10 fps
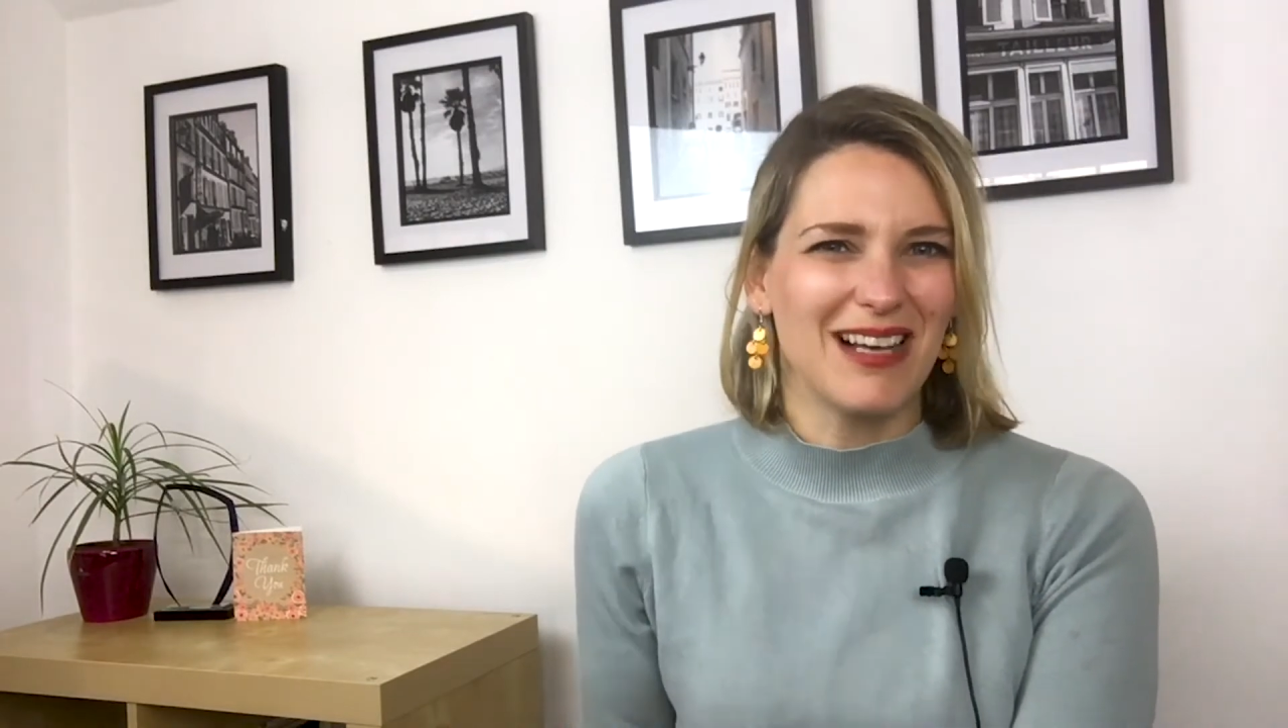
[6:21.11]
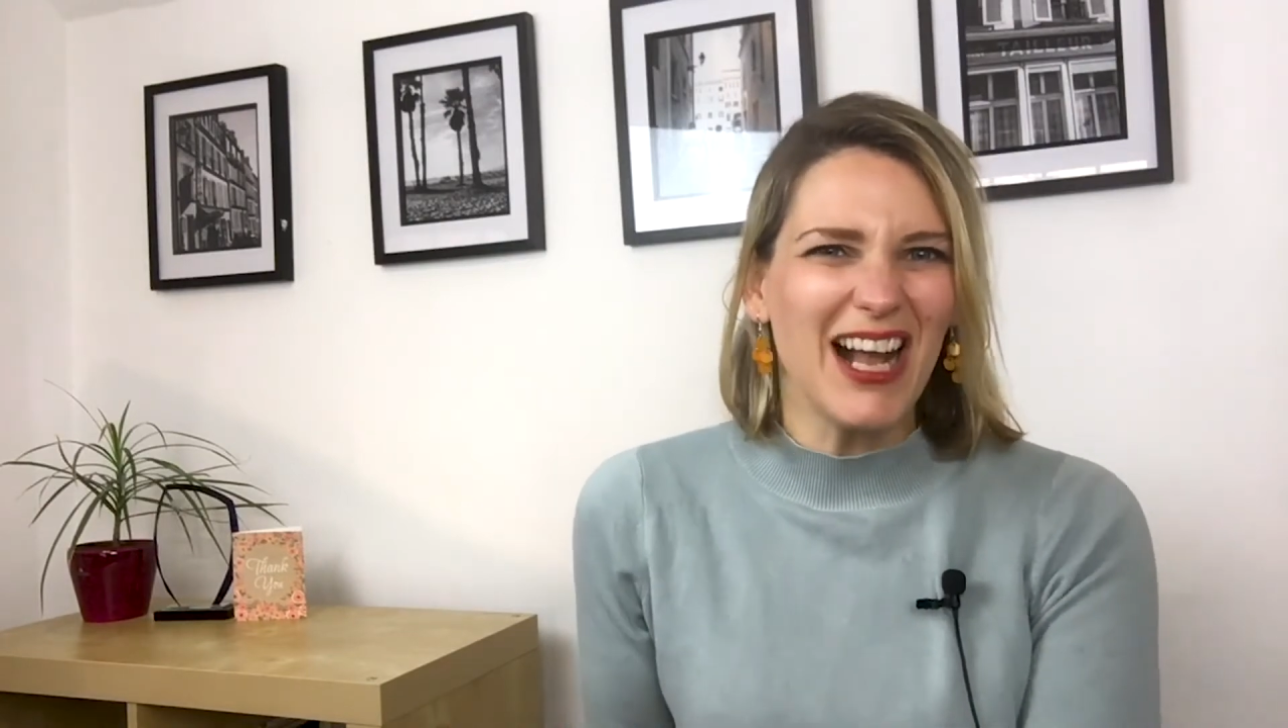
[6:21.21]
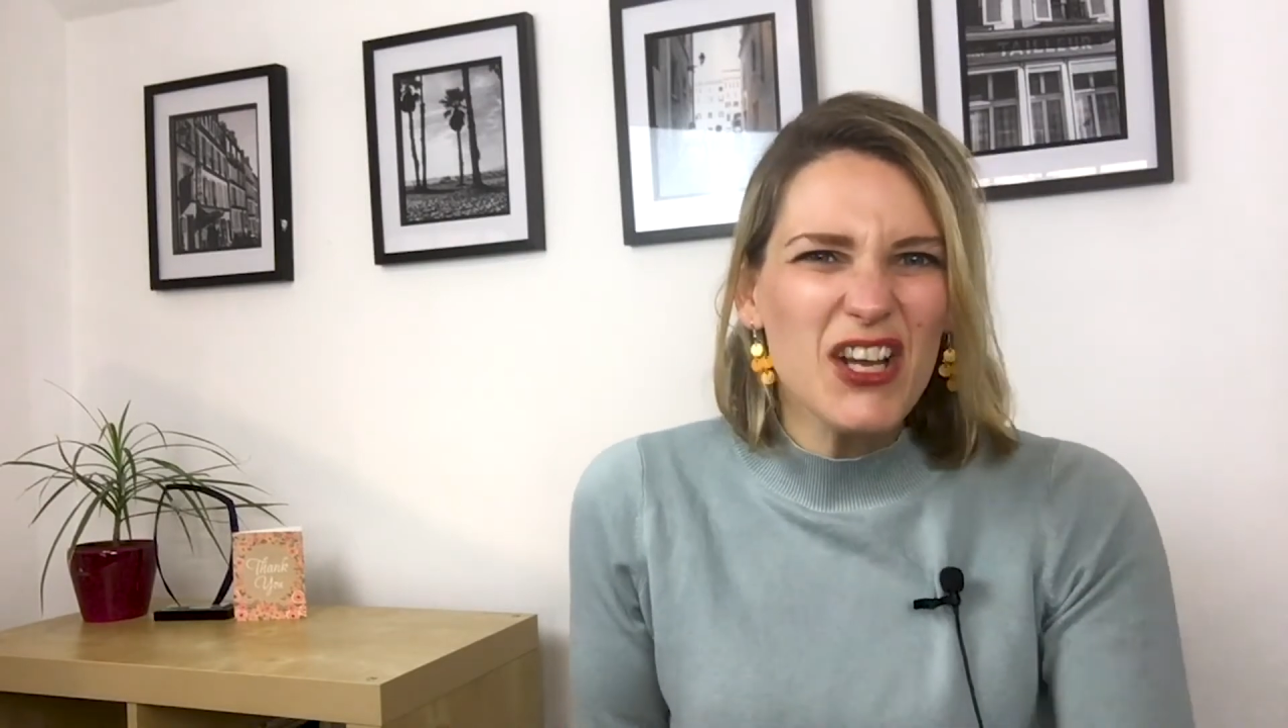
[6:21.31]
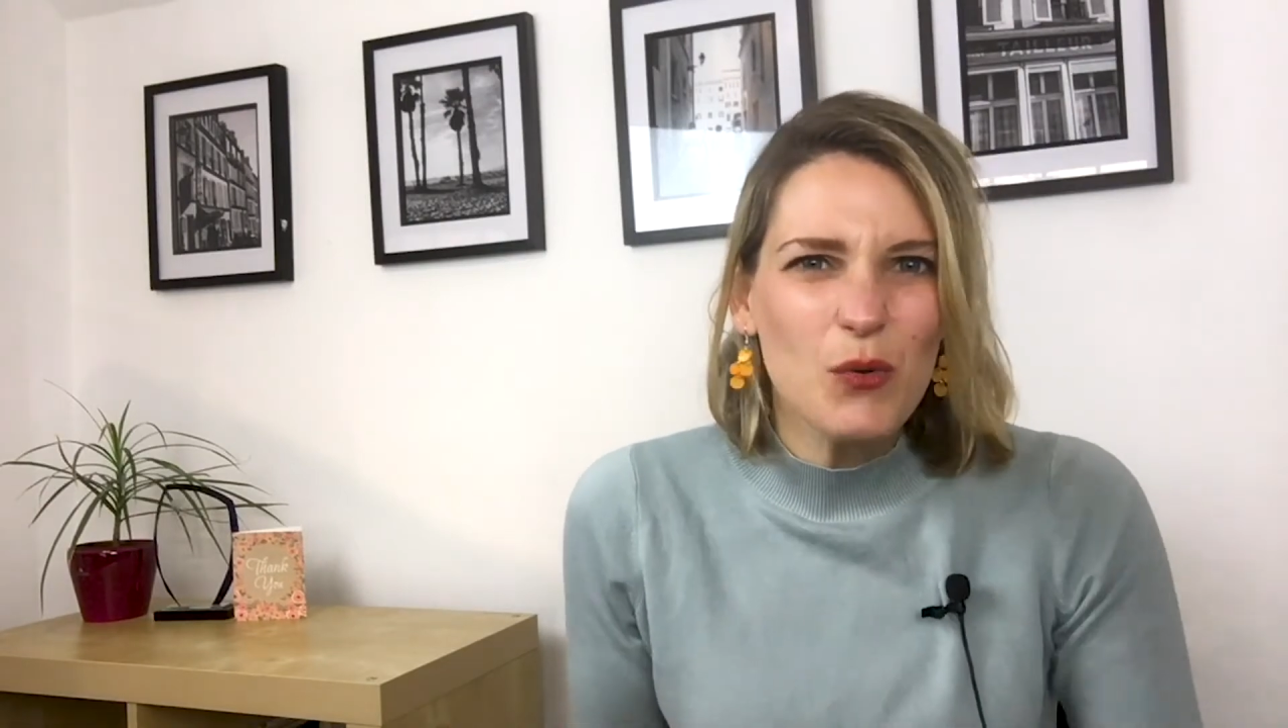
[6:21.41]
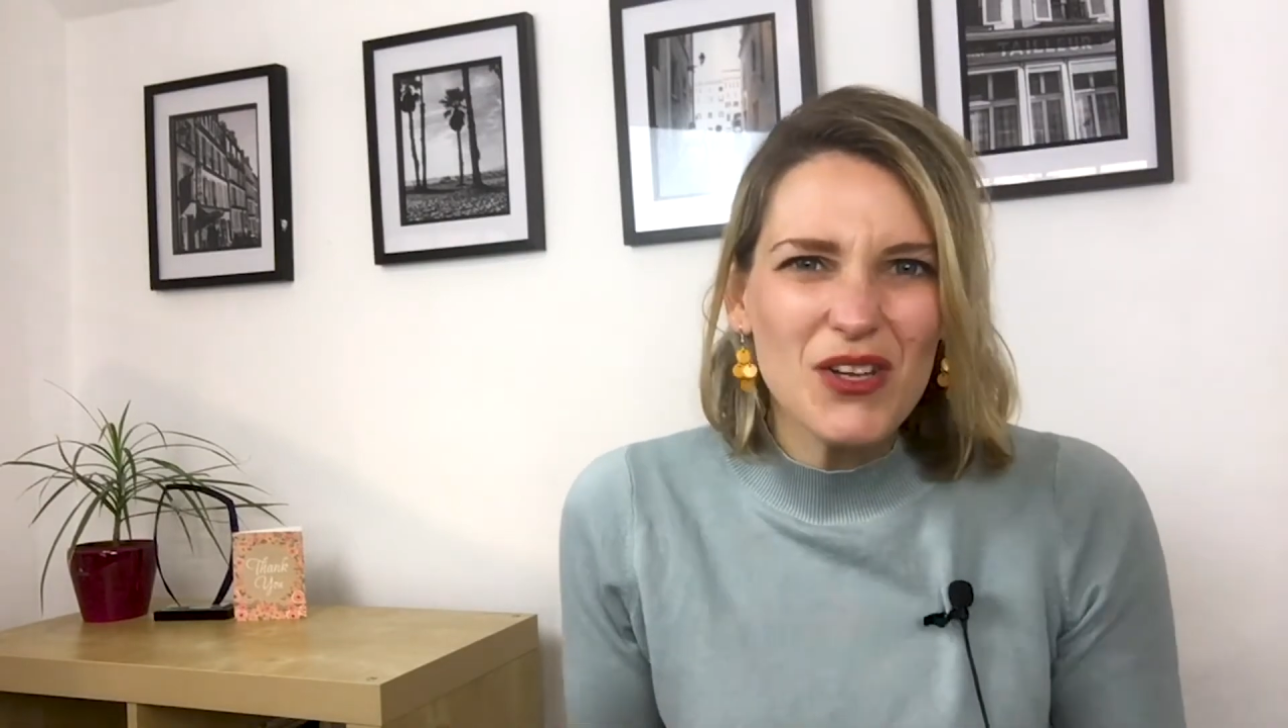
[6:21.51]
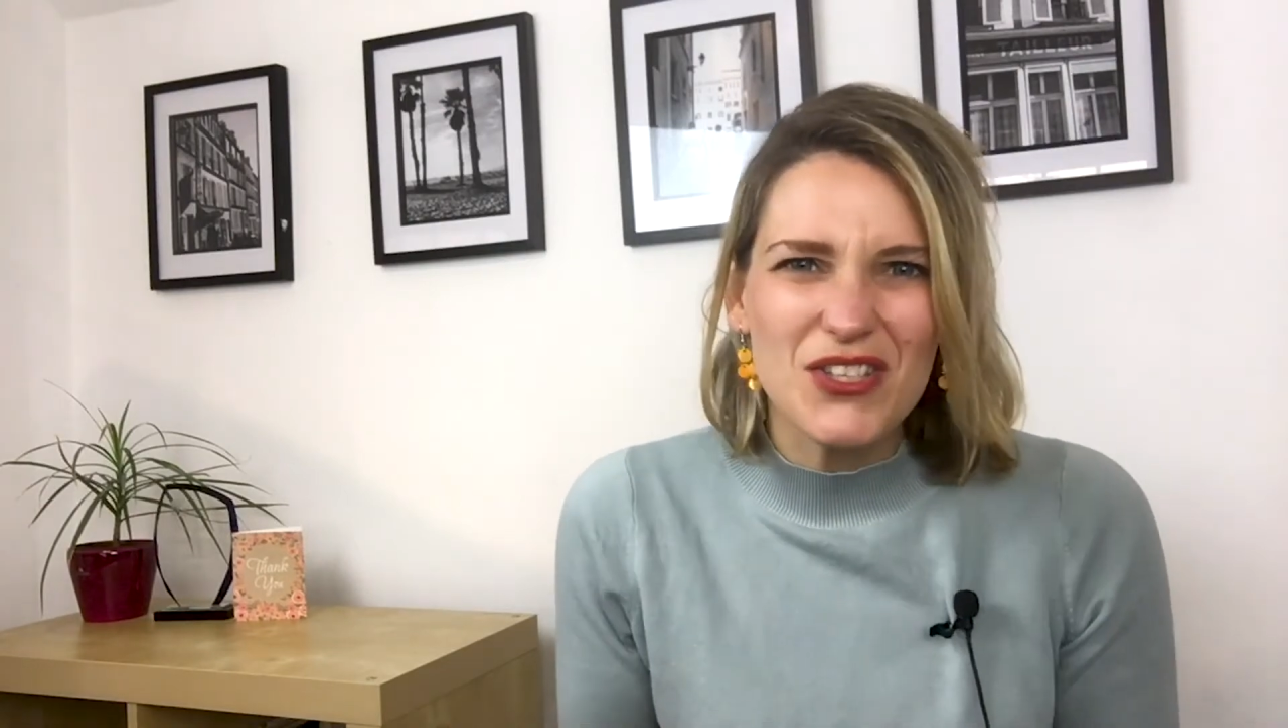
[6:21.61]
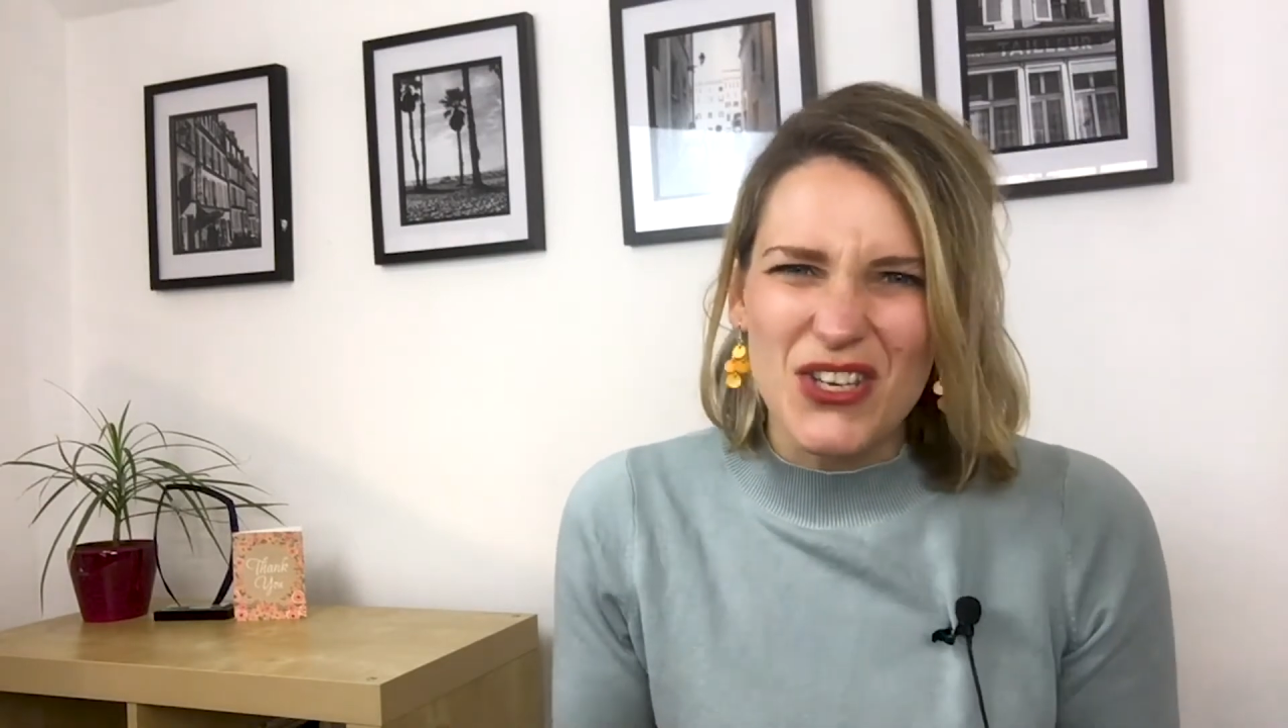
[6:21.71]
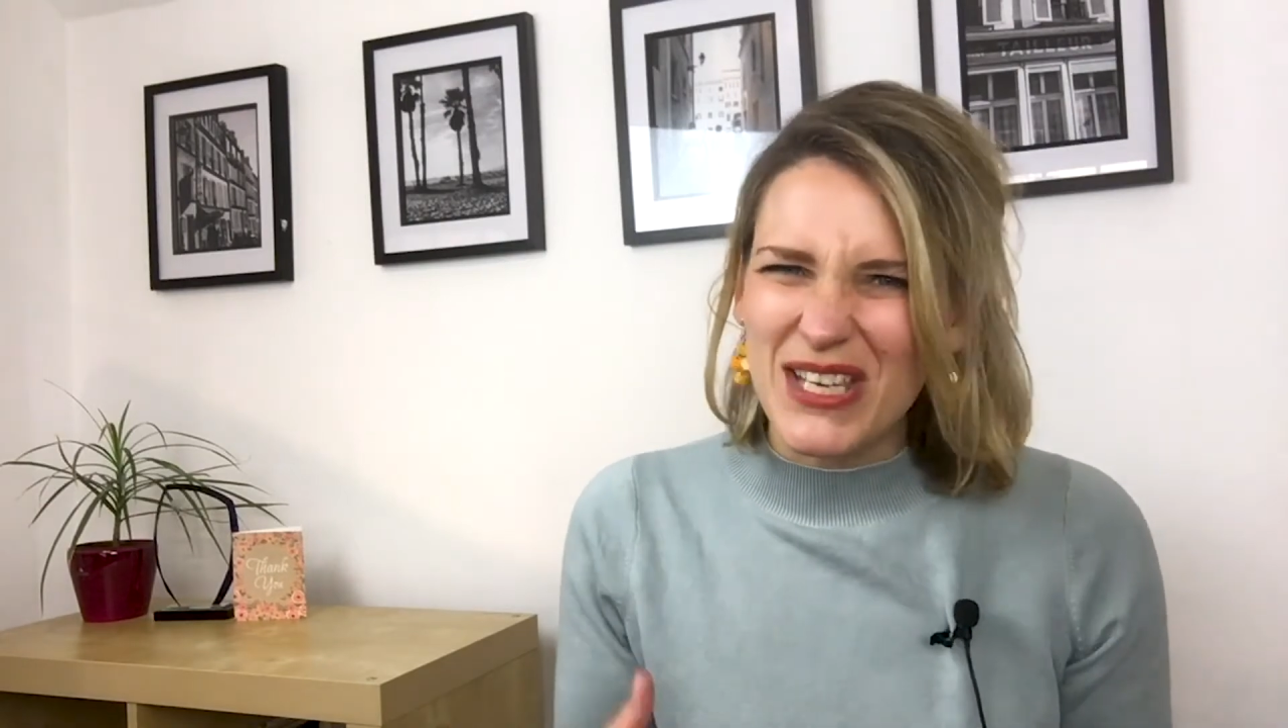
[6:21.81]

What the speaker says: I'm going to ask you,